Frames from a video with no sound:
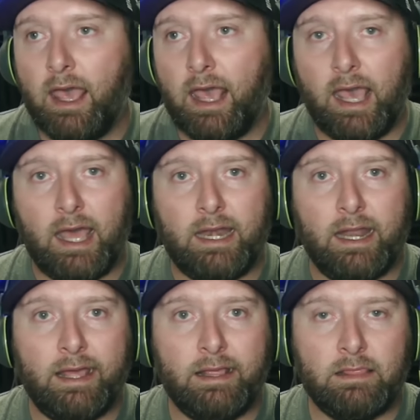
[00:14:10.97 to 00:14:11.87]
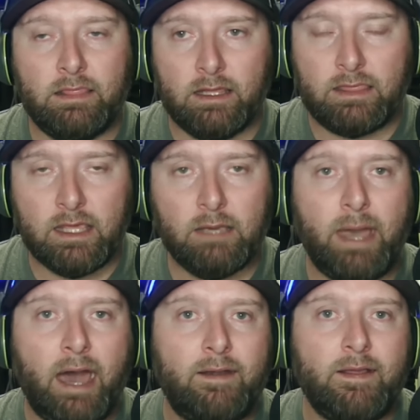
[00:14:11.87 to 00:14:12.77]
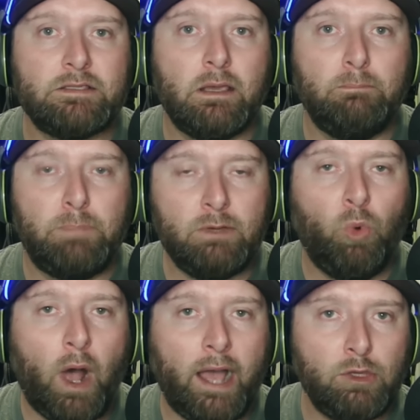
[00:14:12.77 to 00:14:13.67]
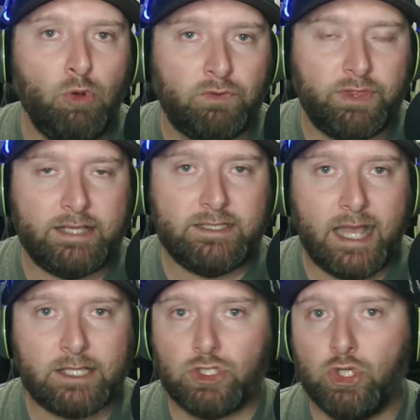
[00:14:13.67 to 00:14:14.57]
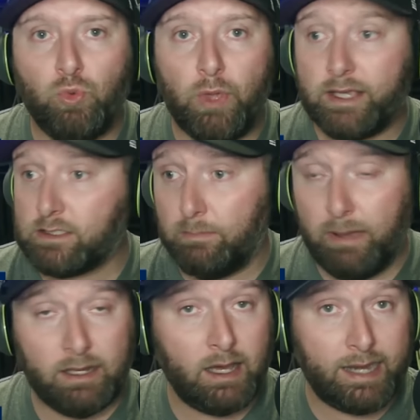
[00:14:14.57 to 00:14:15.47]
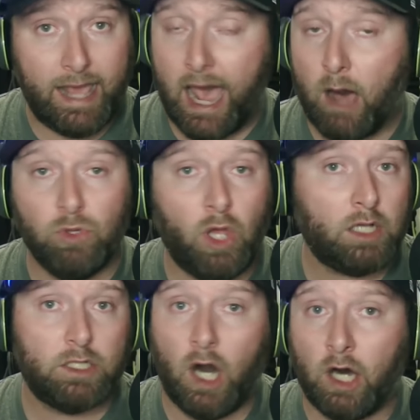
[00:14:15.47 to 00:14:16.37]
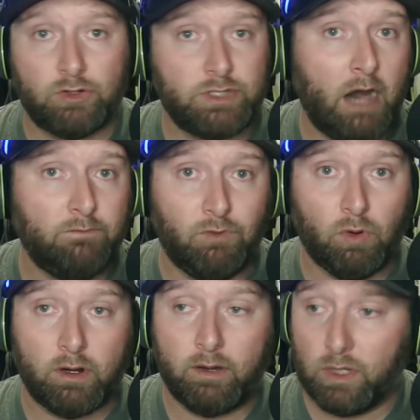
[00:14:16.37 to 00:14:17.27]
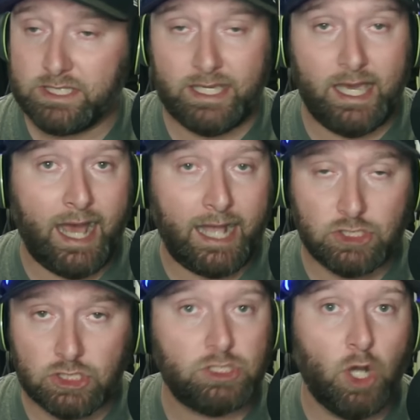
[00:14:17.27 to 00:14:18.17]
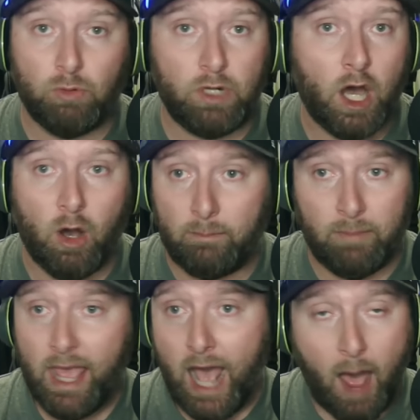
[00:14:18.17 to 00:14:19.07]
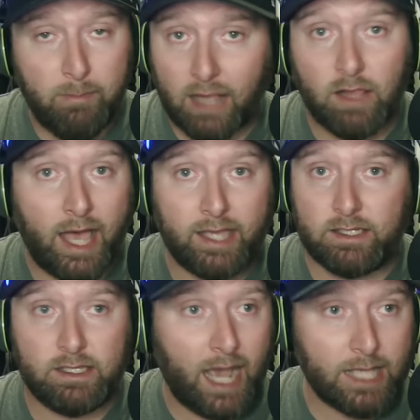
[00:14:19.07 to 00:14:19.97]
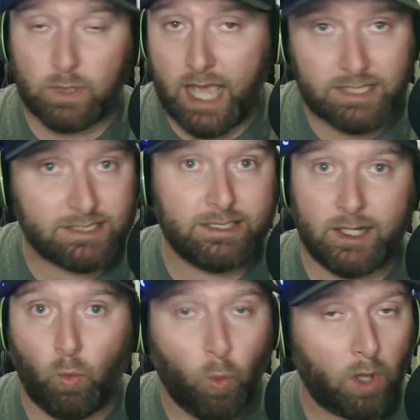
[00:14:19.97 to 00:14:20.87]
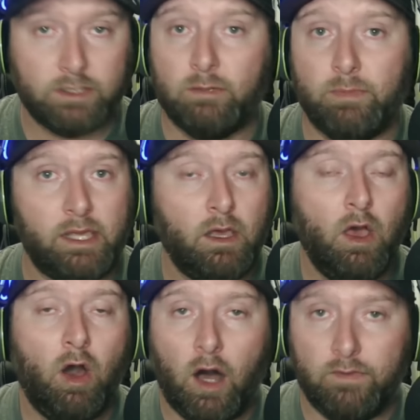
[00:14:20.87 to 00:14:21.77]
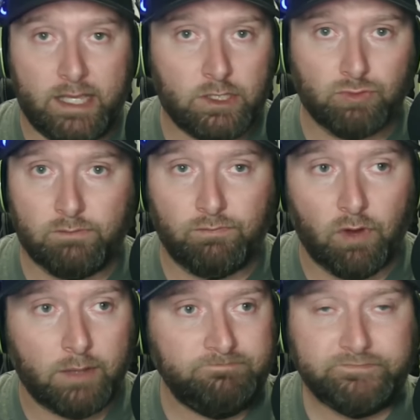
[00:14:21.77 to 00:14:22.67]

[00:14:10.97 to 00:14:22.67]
And the thing about it is BYU over these next two weeks, depending on how long Connor's out for, and once again, I just don't know. I'm I'm not lying to you guys when he hasn't said a word to me on the injury front